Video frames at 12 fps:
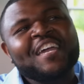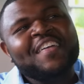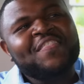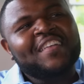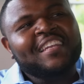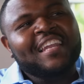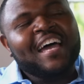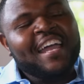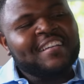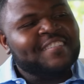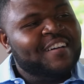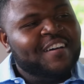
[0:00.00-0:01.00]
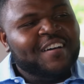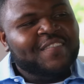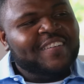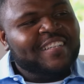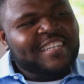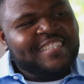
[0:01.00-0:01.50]
in the likes
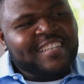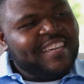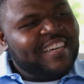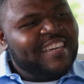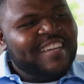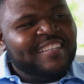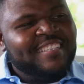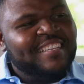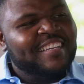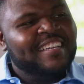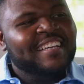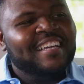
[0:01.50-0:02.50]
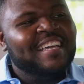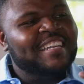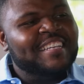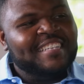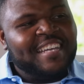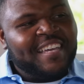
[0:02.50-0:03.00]
of Alicia Keys
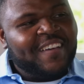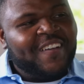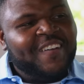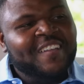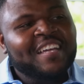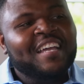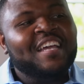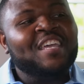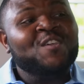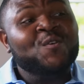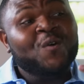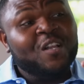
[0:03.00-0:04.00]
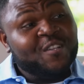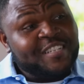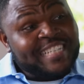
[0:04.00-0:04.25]
and Adele, and you all are